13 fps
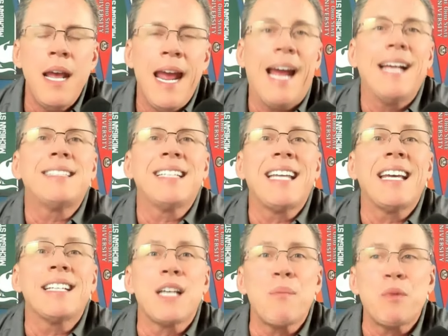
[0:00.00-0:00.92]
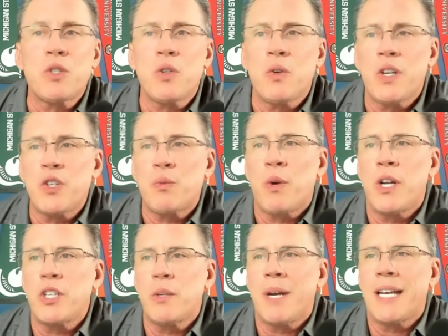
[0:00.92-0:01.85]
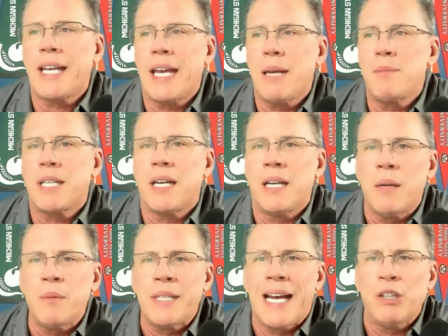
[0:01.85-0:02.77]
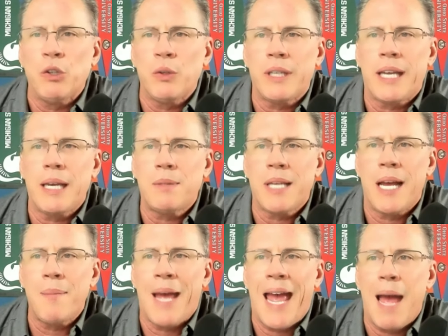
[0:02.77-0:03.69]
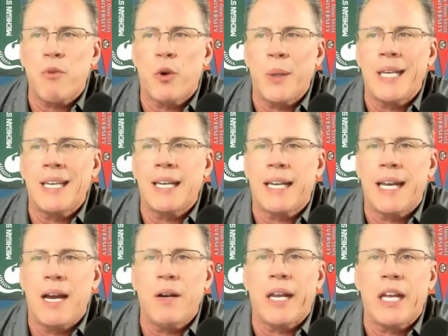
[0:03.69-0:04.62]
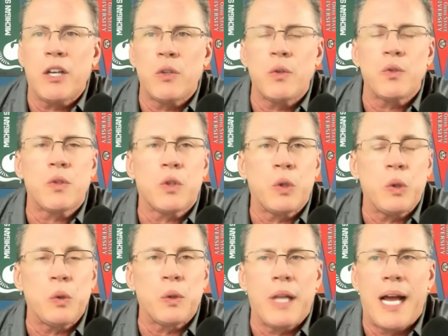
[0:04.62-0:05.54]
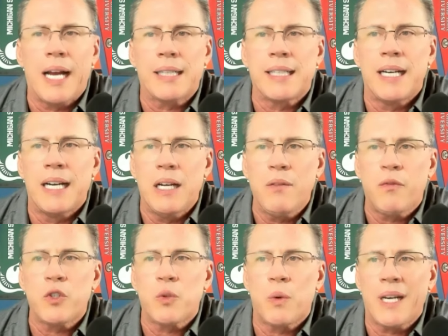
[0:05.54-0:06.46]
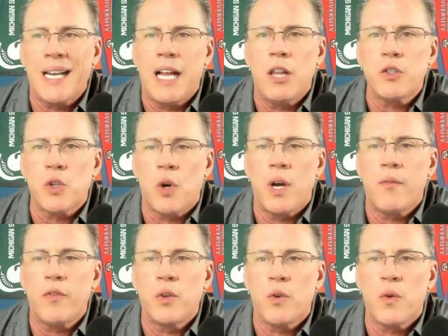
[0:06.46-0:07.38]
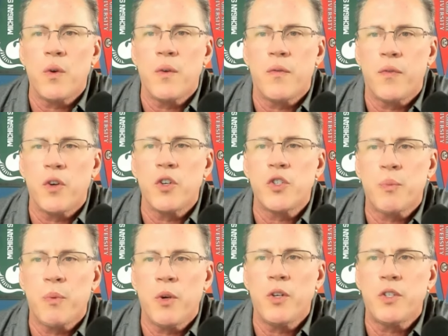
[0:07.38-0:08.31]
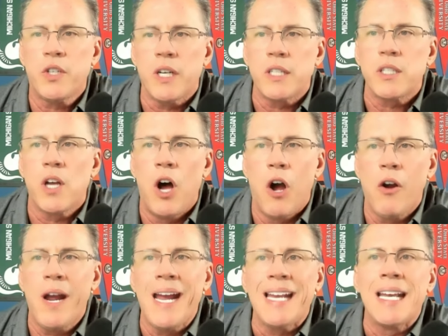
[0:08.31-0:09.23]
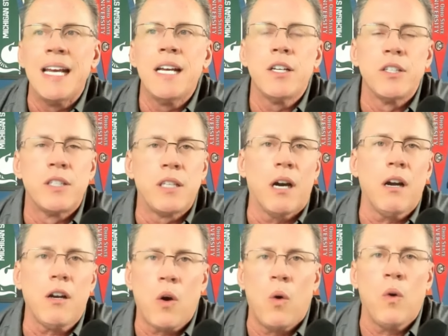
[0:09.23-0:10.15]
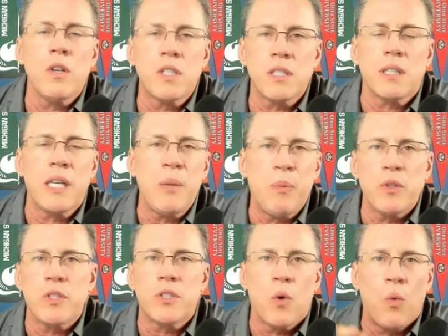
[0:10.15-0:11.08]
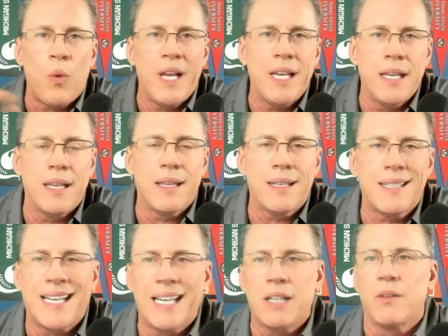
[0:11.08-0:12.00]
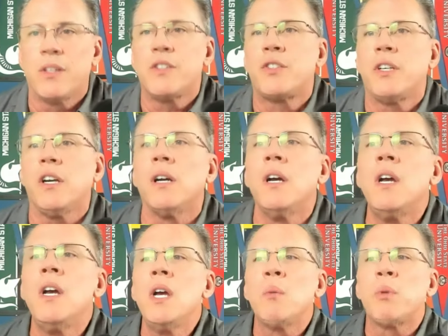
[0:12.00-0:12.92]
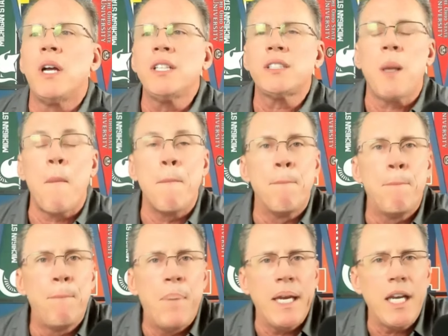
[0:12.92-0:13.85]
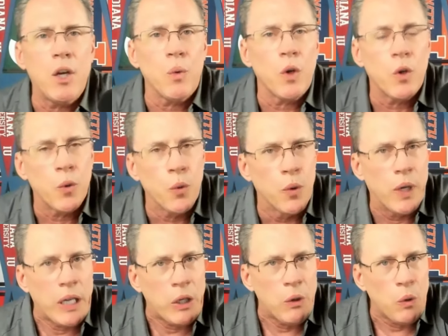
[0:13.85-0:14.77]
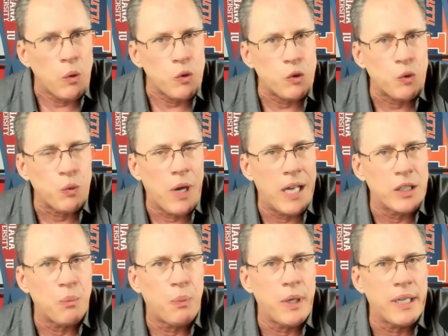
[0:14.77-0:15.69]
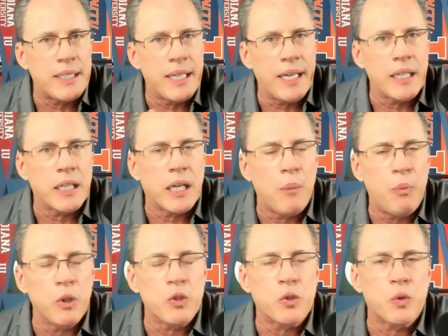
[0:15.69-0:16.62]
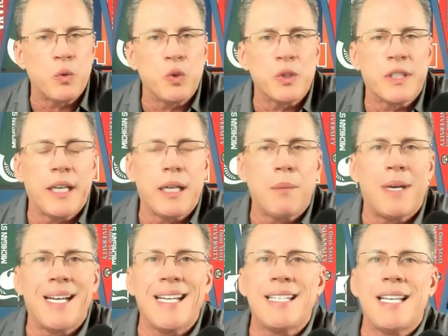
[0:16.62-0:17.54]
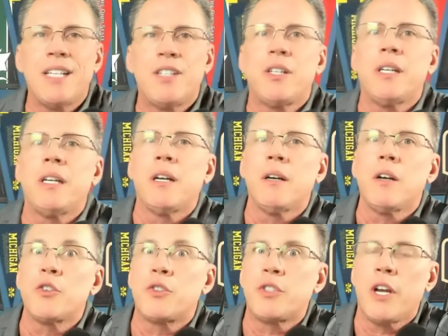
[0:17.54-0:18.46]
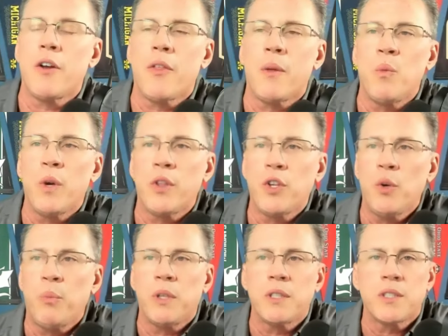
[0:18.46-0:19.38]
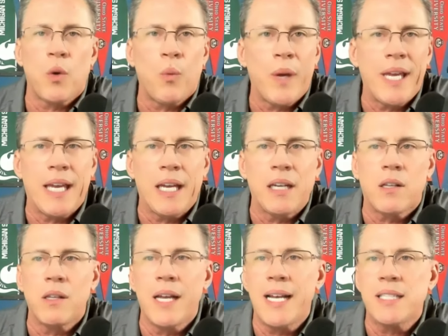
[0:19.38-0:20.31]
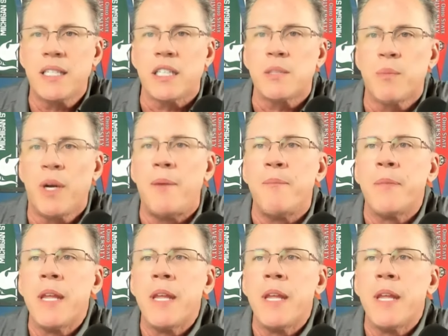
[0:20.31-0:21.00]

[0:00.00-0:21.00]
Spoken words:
And today's episode is brought to you by Game Time. Download the Game Time app, create an account, and use the code Locked On for $20 off your first purchase. All right, dark horse sleepers to win the title this year. Plus some big recruiting news throughout the Big Ten. A couple of schools getting my attention here. I'll share them with you, plus our weekend classics. But